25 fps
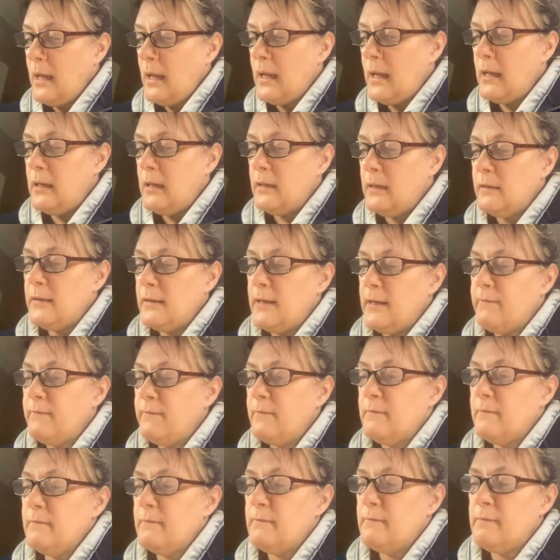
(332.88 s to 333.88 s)
And
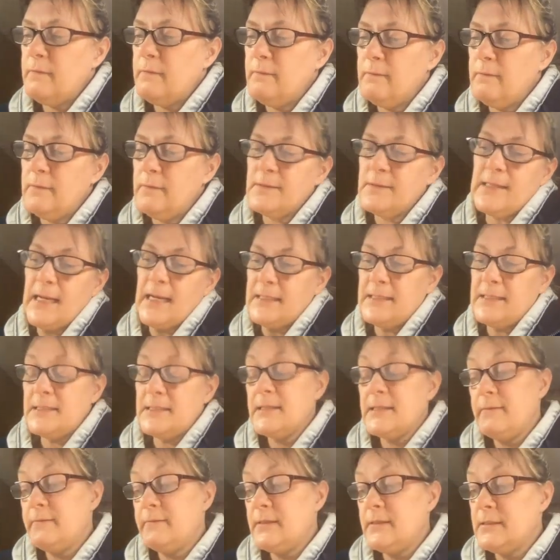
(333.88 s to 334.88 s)

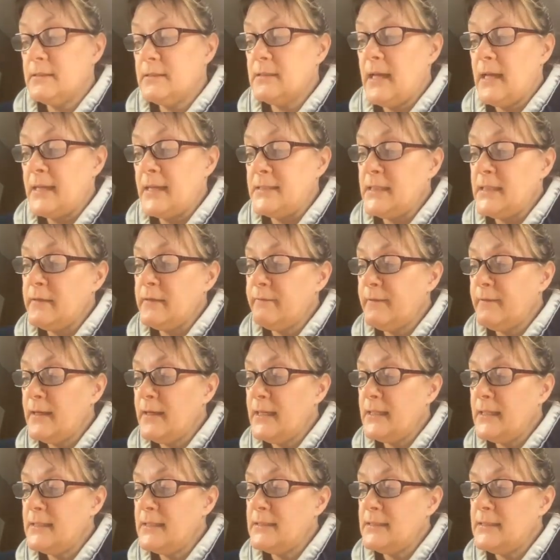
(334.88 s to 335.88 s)
scientists have
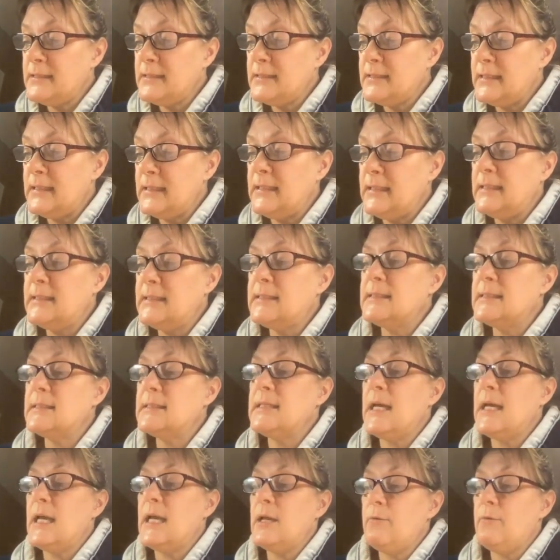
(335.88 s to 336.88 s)
identified
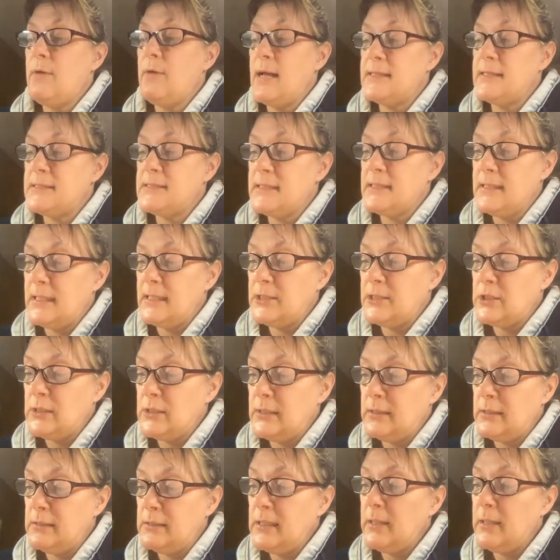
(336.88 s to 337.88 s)

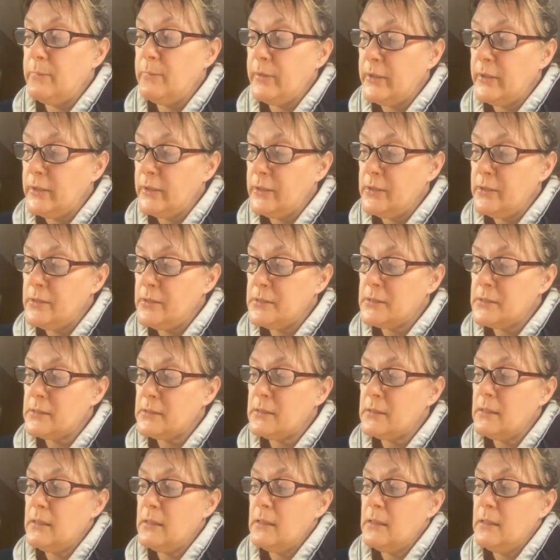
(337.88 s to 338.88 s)
detyrosination
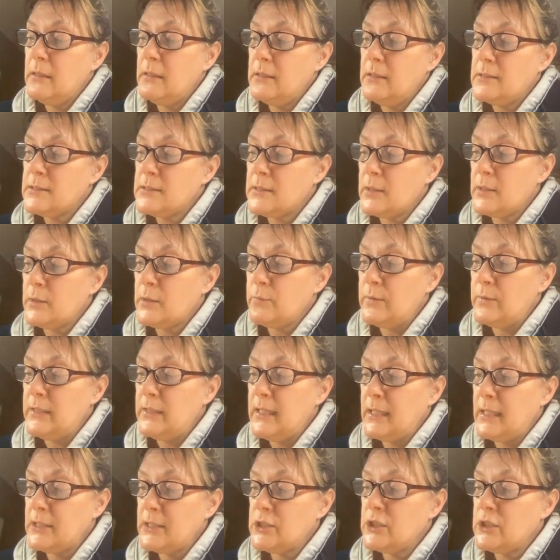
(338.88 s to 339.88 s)
inhibitors, so the
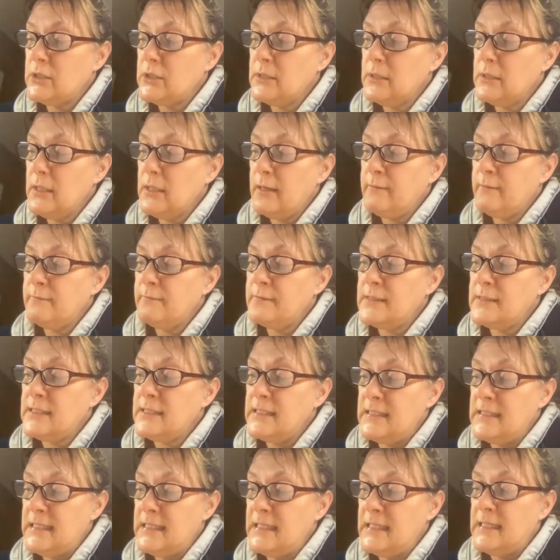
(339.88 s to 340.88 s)
reduction of
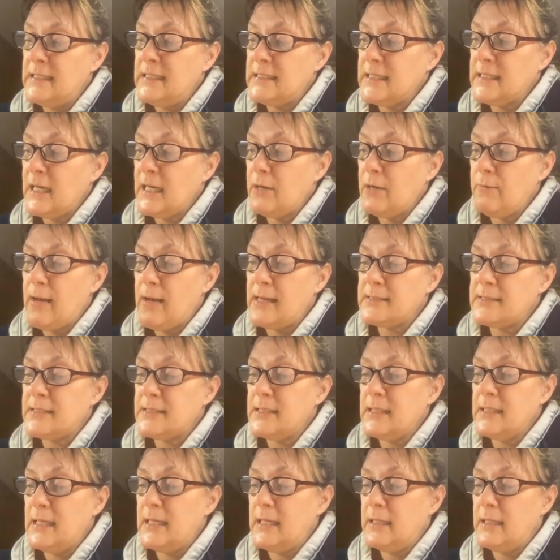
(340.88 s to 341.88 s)

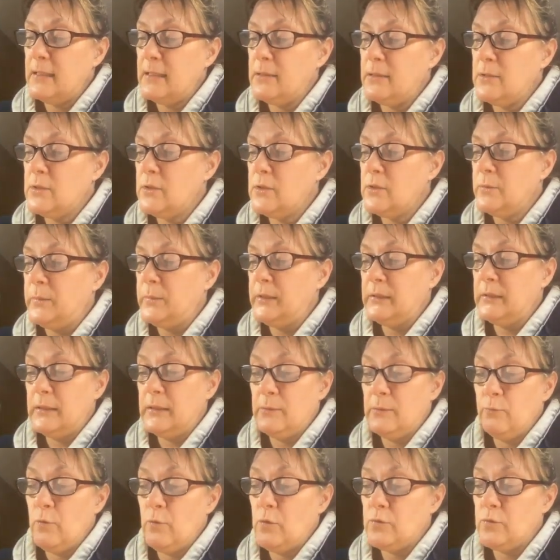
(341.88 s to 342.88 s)
detyrosinated
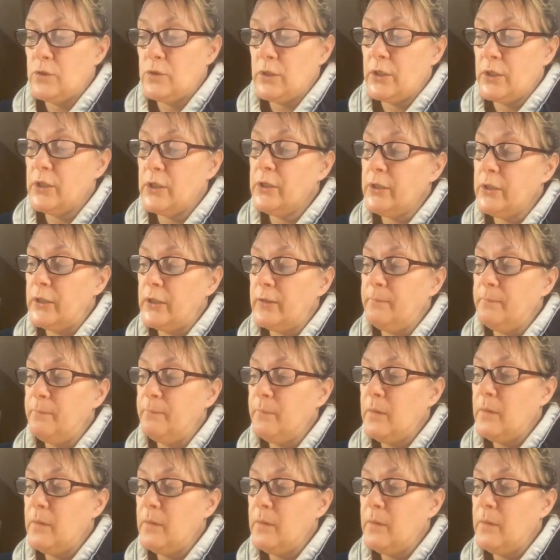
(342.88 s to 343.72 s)
tubulin won't occur.